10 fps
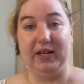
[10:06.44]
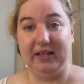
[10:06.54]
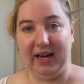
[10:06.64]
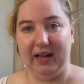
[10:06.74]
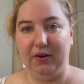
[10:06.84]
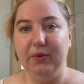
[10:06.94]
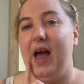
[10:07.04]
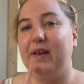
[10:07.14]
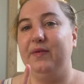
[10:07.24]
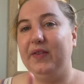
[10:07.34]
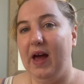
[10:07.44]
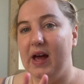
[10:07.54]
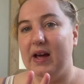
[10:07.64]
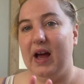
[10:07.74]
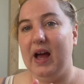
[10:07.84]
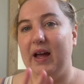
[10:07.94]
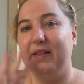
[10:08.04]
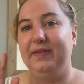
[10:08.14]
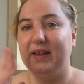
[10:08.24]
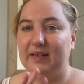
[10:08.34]
and yellow. And for that,
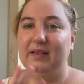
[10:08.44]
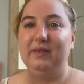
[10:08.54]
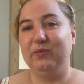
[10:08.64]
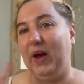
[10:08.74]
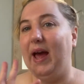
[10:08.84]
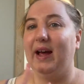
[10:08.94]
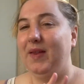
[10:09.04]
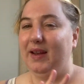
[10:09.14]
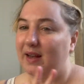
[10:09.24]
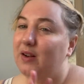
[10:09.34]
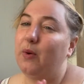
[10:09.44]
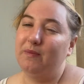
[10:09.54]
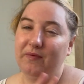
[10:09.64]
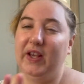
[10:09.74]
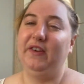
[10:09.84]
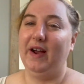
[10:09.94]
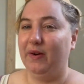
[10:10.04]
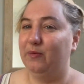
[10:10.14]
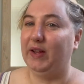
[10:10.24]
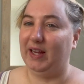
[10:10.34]
that's where I need to figure out
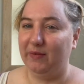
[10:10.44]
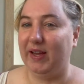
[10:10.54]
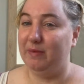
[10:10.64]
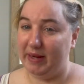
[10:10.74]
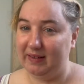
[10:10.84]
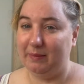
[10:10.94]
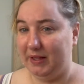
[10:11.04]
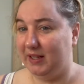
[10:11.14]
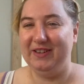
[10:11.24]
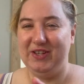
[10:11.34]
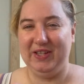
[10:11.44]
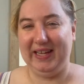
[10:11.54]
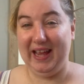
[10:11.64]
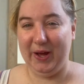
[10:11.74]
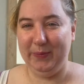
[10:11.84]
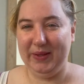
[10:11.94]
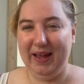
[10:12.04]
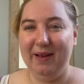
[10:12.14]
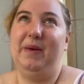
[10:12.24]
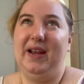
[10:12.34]
like if I can make something to like help with
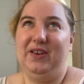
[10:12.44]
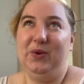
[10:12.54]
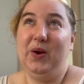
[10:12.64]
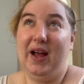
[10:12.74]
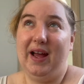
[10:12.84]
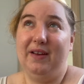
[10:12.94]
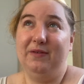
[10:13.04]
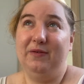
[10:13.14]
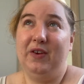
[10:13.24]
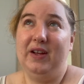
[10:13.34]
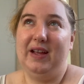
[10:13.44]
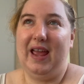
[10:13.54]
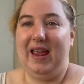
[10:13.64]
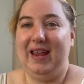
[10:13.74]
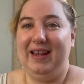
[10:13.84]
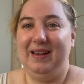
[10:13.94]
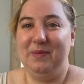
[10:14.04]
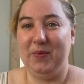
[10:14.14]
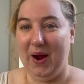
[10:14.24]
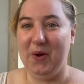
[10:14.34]
that. I do have a
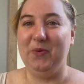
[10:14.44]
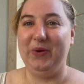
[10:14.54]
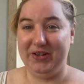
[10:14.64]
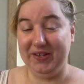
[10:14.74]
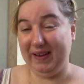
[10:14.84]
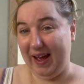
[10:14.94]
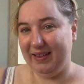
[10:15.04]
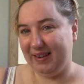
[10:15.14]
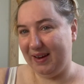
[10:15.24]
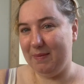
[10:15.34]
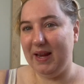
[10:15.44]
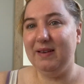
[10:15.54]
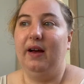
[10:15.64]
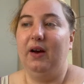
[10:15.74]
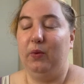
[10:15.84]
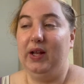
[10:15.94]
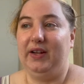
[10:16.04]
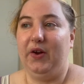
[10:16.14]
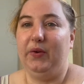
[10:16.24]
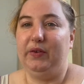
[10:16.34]
brown witch's hat that I made a while
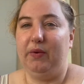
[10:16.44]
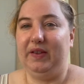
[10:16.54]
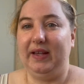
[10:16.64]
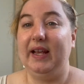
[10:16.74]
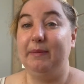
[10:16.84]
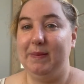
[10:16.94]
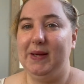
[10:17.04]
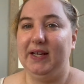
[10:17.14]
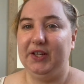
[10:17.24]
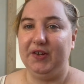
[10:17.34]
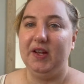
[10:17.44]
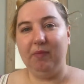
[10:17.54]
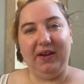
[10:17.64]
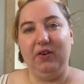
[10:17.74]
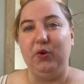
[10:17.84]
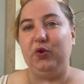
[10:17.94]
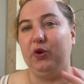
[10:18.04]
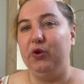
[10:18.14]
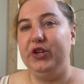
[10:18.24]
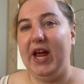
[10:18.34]
ago, so I was thinking maybe I could, I don't know,
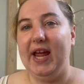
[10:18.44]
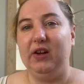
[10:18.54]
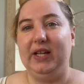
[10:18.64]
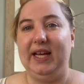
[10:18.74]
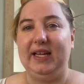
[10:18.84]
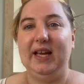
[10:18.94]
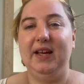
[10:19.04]
crochet or like